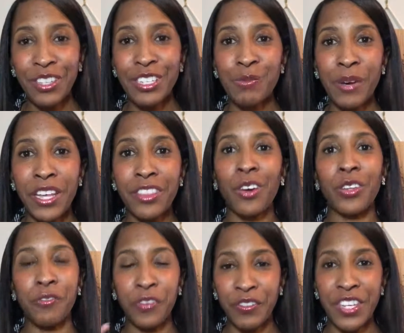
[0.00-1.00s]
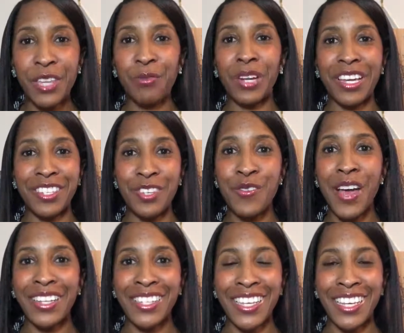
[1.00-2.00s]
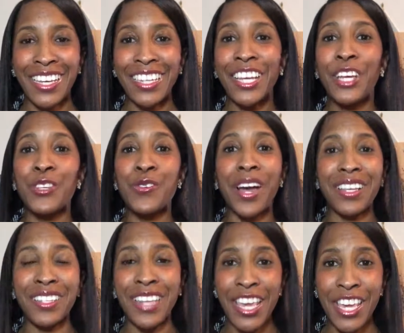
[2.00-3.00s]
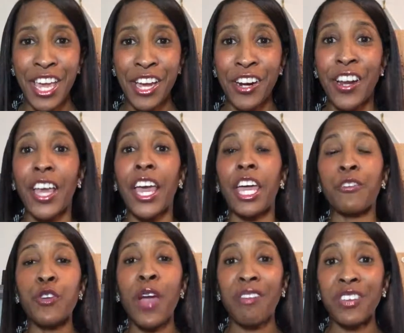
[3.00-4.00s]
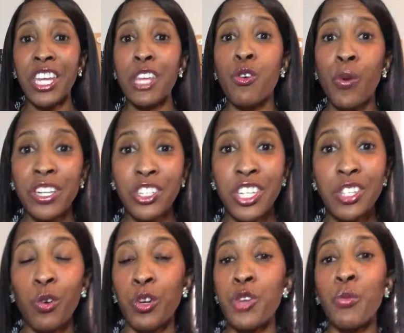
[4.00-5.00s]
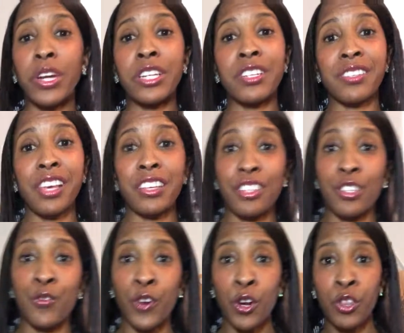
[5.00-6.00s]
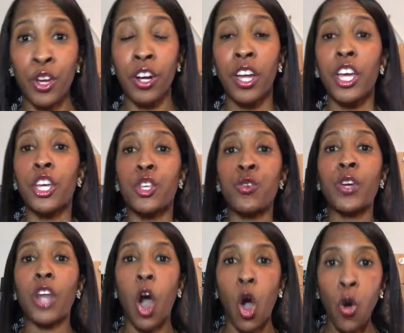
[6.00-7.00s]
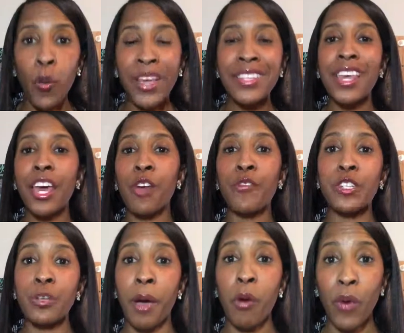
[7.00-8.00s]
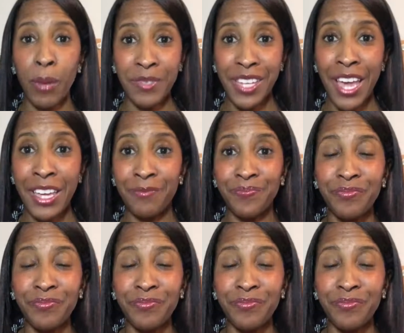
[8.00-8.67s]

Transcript: this month on the 15th, when I see you guys again, you guys take care. If you have any questions or you want to discuss this further, you can always head over to my website